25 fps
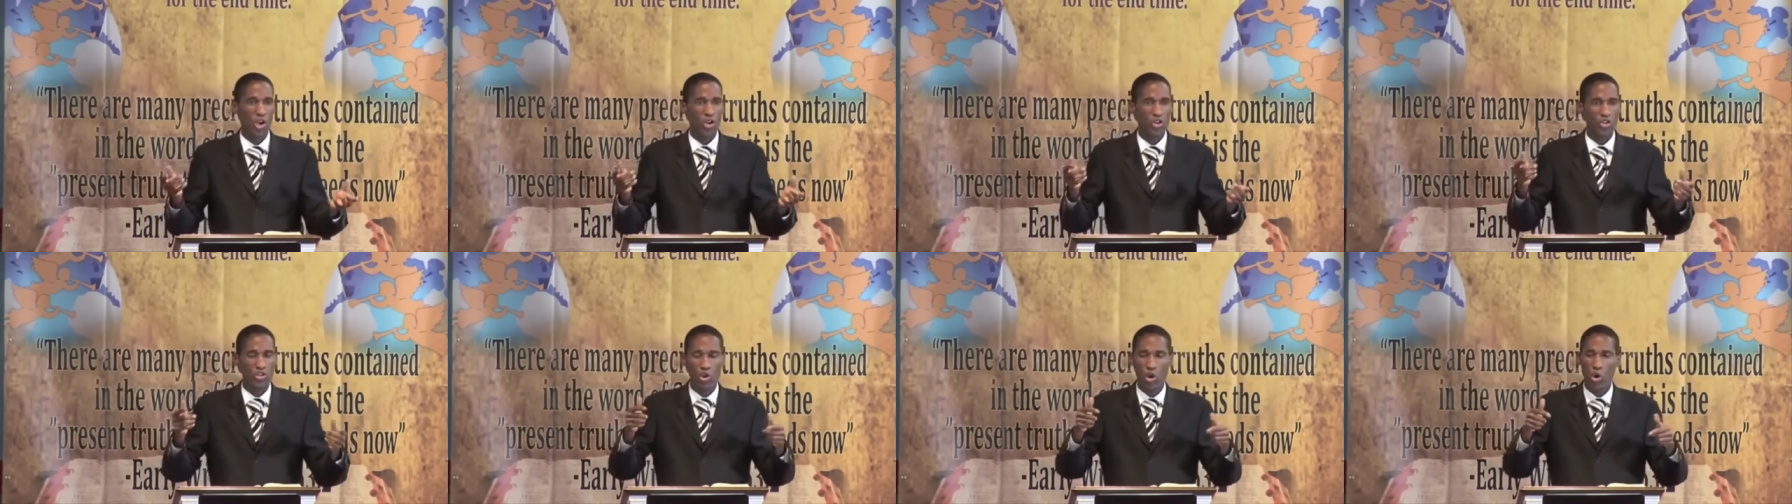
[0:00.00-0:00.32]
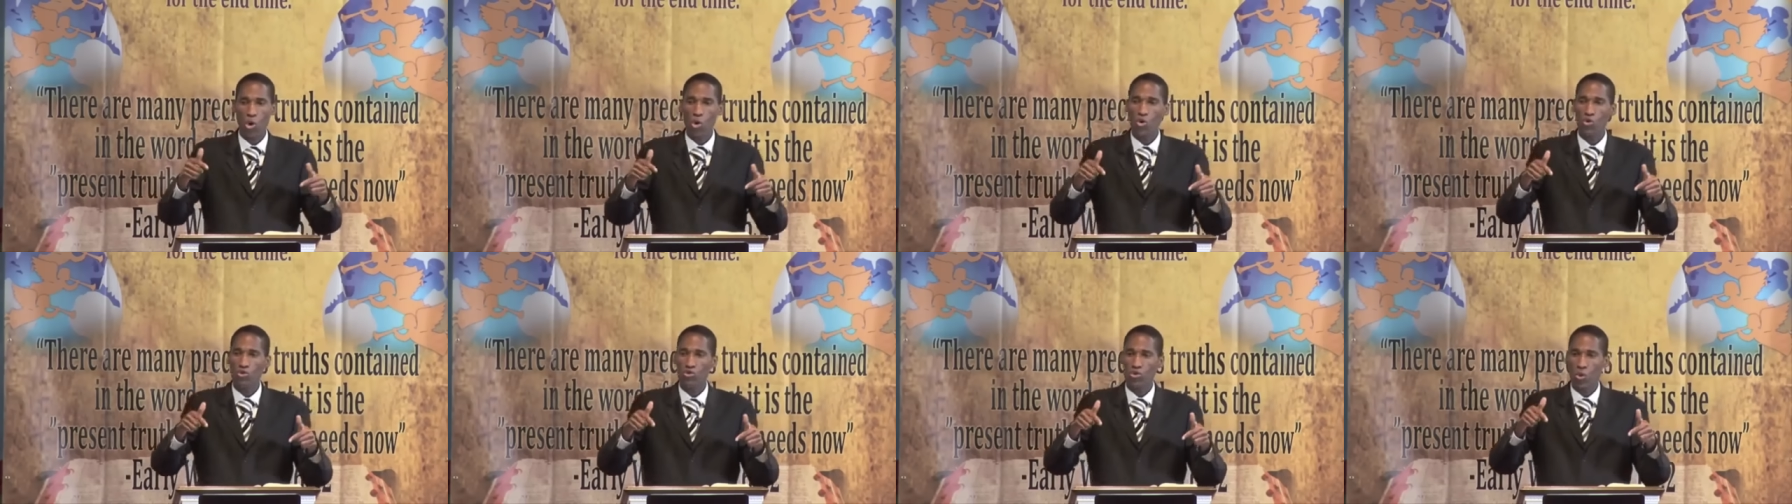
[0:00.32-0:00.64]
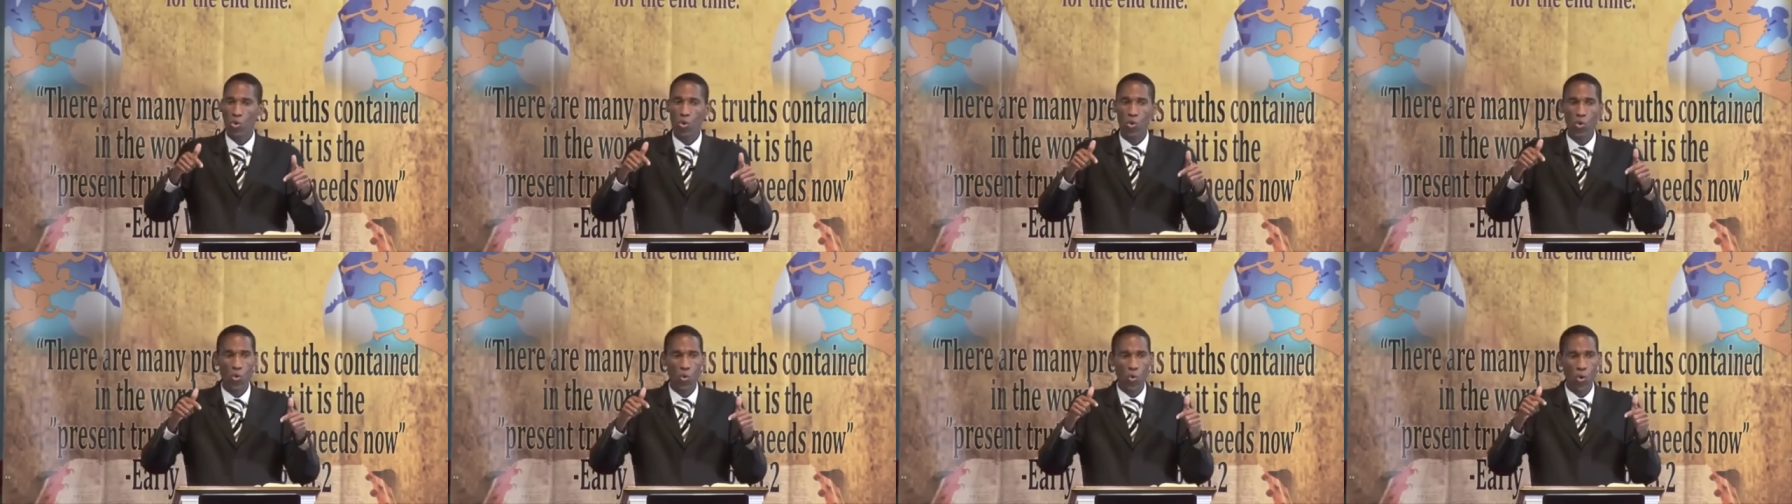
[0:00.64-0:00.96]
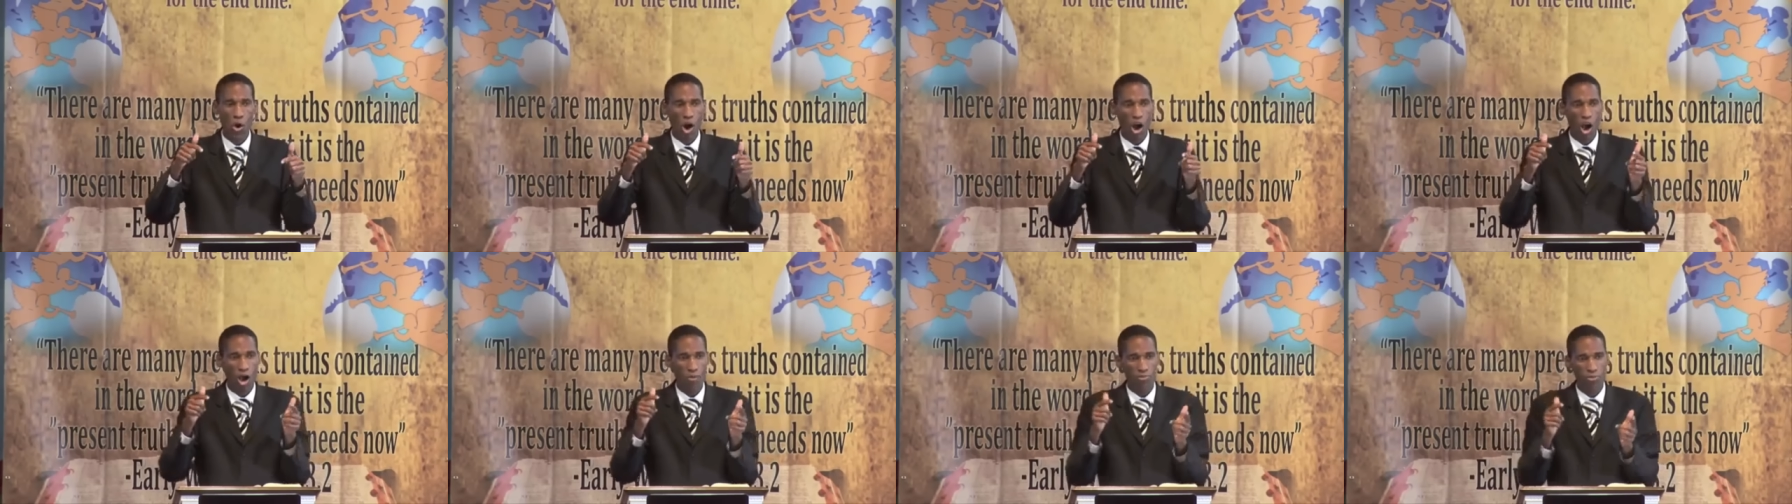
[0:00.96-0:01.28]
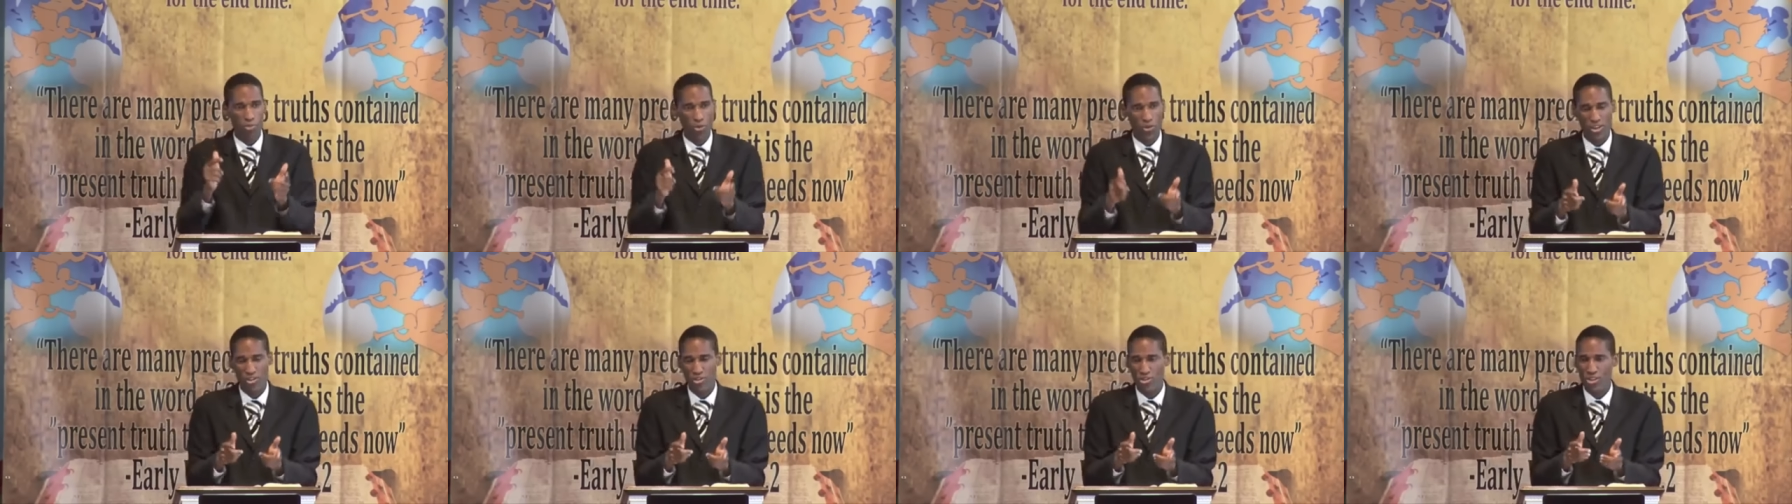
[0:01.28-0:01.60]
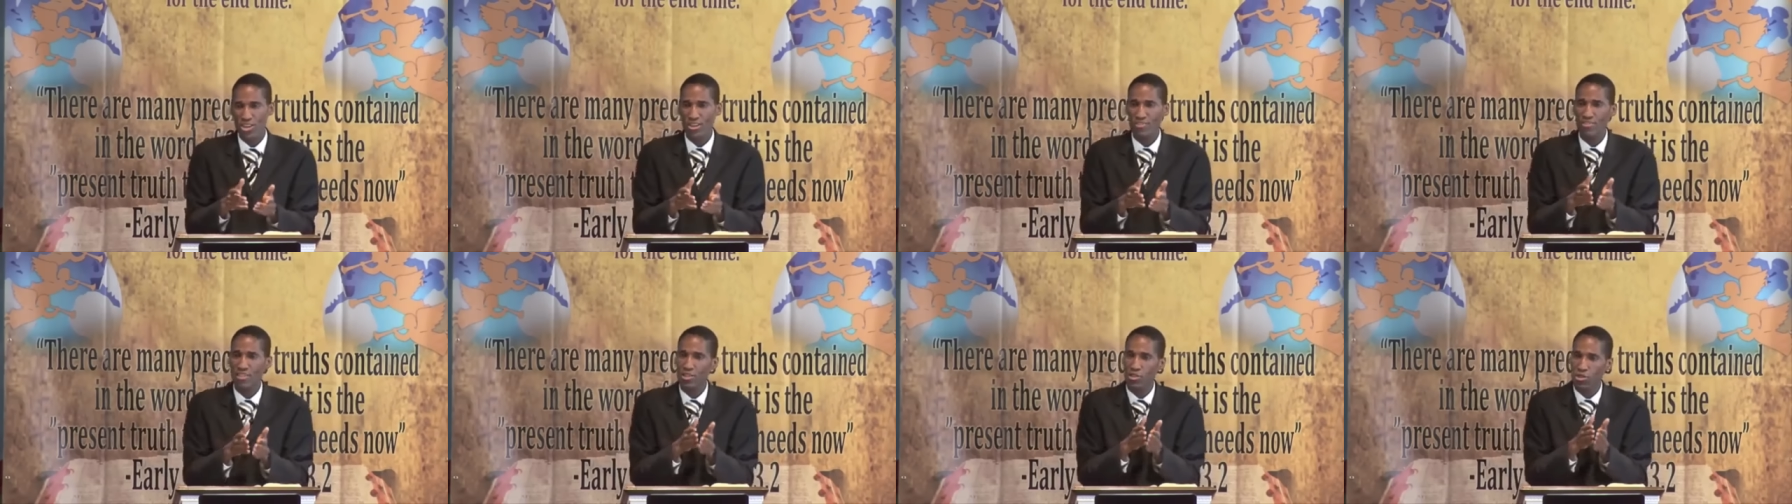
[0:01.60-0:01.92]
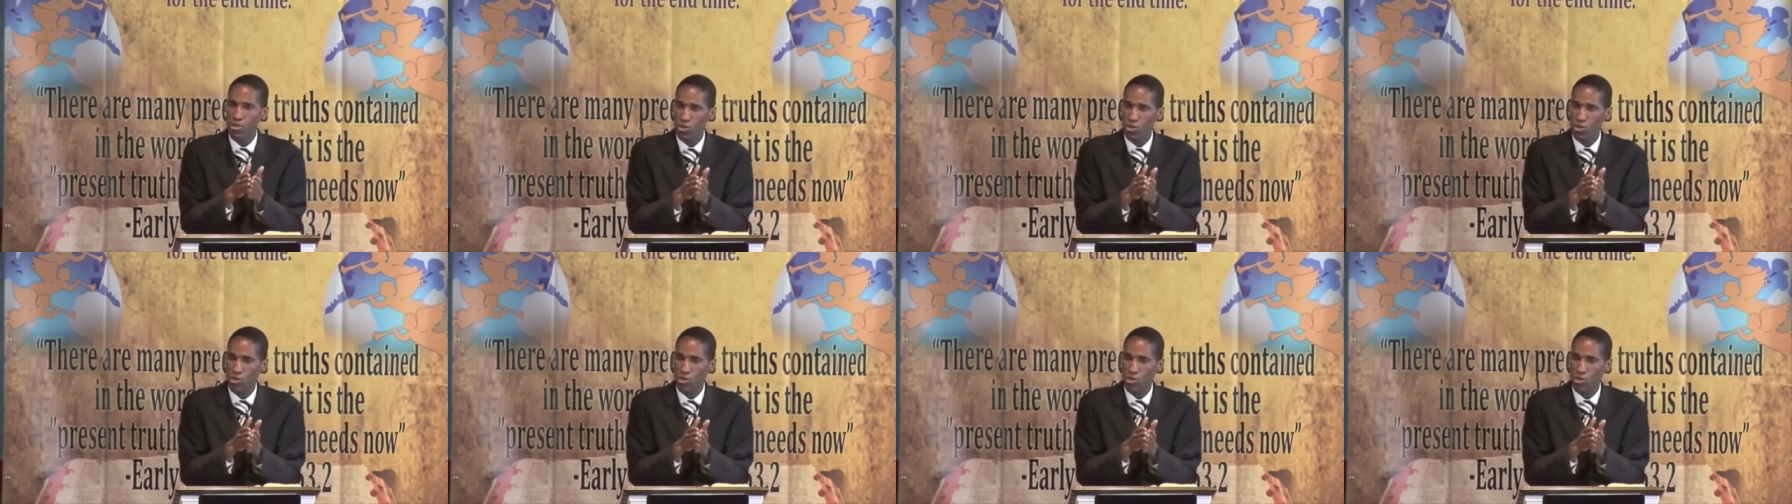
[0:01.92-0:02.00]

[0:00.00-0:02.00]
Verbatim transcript: those who are preaching the